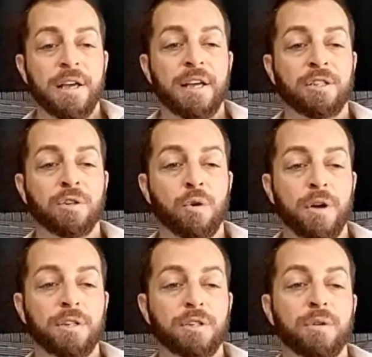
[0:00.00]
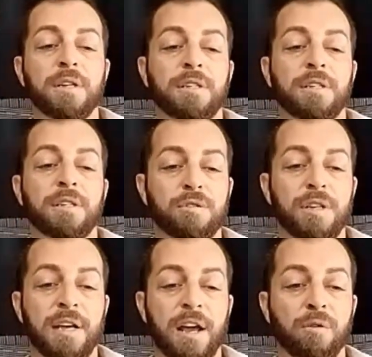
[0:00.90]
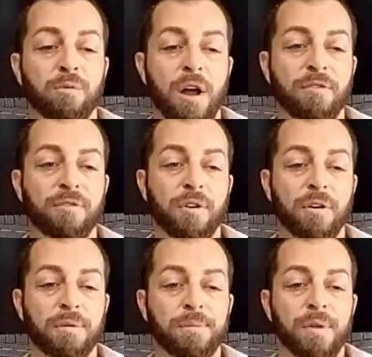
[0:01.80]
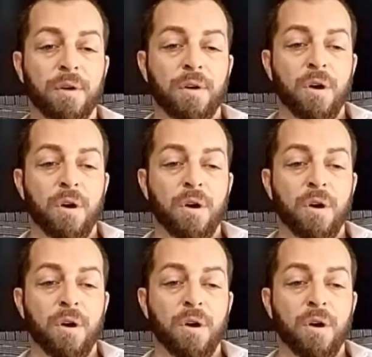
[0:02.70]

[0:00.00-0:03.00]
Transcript: It's going to continue to get rougher